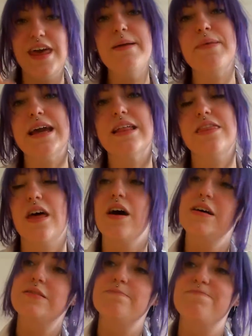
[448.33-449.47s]
They make the
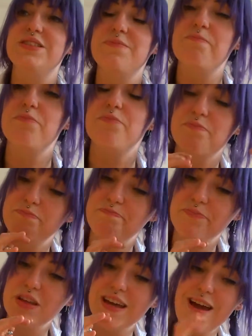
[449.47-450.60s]

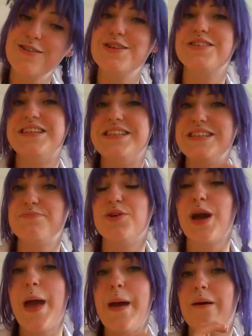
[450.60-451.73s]
characters in this book